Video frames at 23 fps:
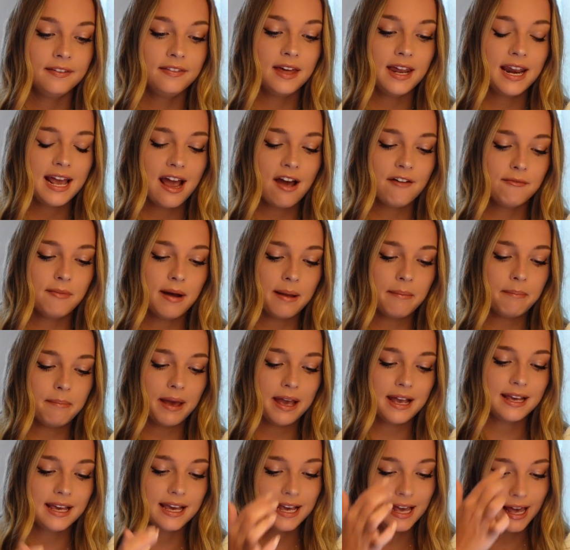Then I have my
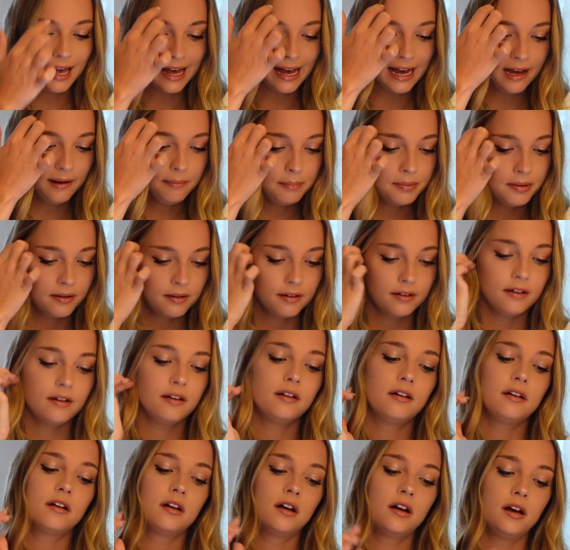banking app,
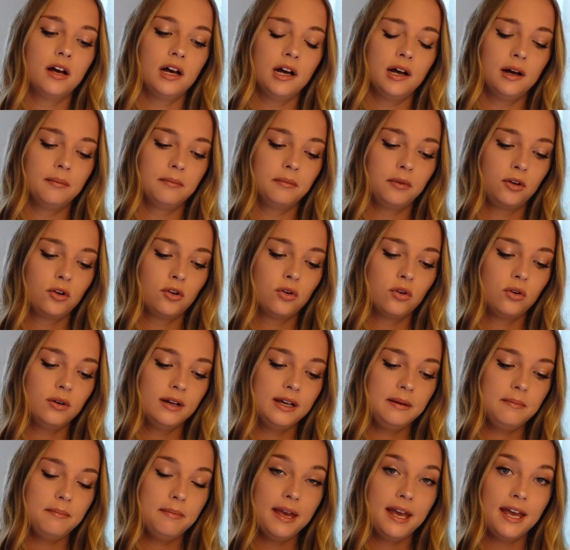
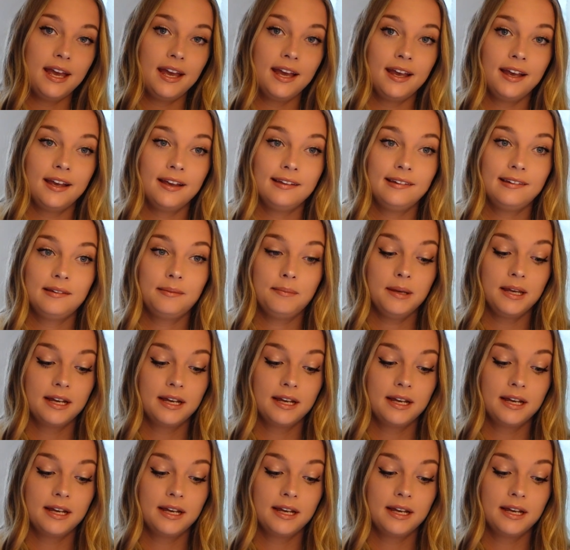Coinbase,